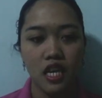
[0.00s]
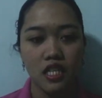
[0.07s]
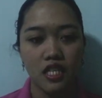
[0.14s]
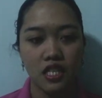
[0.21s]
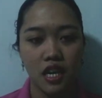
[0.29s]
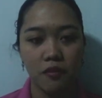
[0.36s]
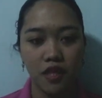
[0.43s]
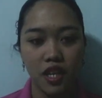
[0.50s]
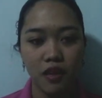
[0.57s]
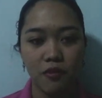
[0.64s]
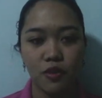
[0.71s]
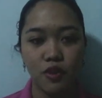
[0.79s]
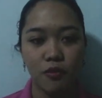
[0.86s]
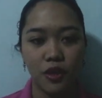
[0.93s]

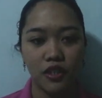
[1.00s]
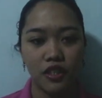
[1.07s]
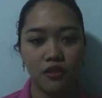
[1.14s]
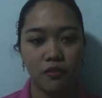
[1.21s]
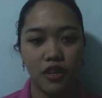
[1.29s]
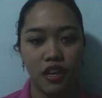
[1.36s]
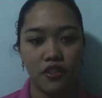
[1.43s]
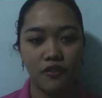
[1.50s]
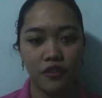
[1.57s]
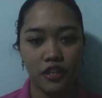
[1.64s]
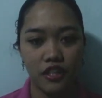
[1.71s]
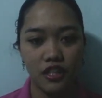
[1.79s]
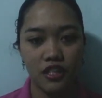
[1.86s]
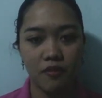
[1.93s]
sometimes supported by
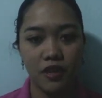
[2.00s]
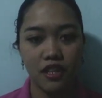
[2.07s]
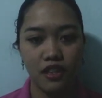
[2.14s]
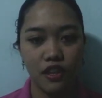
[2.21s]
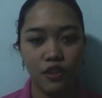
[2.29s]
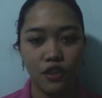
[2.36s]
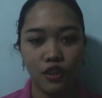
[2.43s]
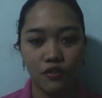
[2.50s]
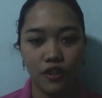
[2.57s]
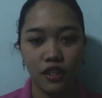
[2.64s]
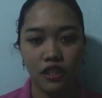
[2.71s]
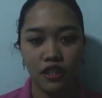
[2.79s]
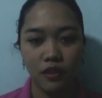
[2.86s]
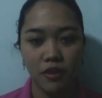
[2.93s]
advertisement and often
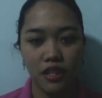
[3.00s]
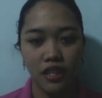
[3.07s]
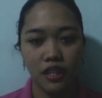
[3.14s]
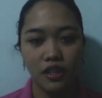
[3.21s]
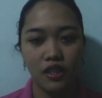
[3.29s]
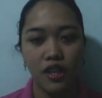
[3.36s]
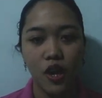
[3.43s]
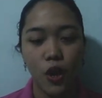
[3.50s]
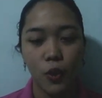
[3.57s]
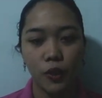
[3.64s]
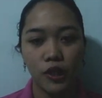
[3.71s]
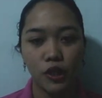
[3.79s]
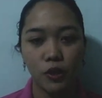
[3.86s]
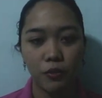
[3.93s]
limited
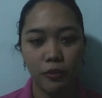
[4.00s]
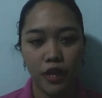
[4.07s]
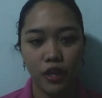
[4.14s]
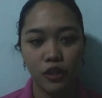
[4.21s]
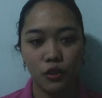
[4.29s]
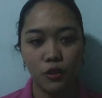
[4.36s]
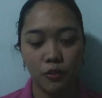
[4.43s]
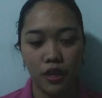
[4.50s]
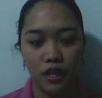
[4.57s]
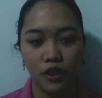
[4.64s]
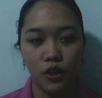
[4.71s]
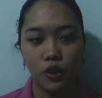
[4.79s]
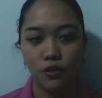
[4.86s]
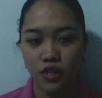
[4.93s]
when compared to paid
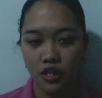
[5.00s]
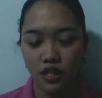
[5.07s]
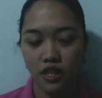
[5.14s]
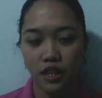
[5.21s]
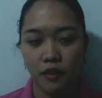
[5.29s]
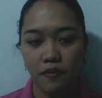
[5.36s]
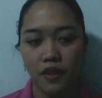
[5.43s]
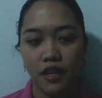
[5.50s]
hosting.